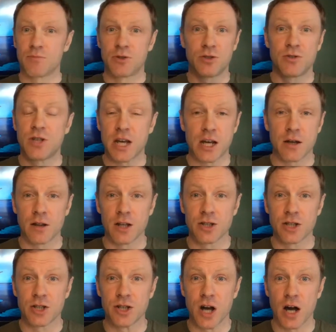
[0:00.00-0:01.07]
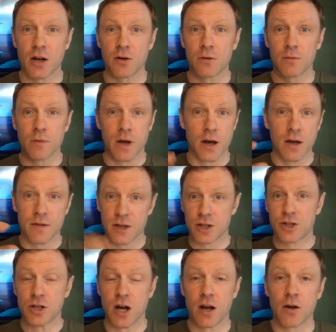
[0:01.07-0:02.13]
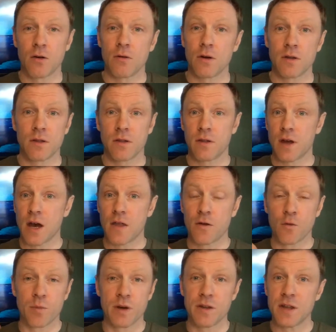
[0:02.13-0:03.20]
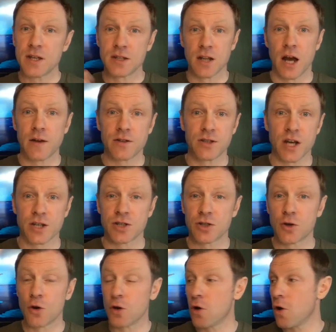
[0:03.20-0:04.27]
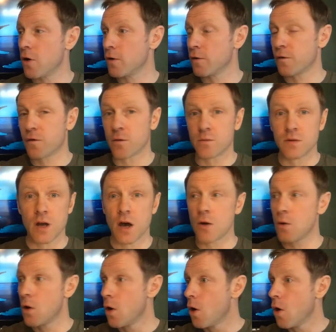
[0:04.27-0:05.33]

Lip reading: check out Lizzie's channel, this channel. There'll be these live sessions going on from now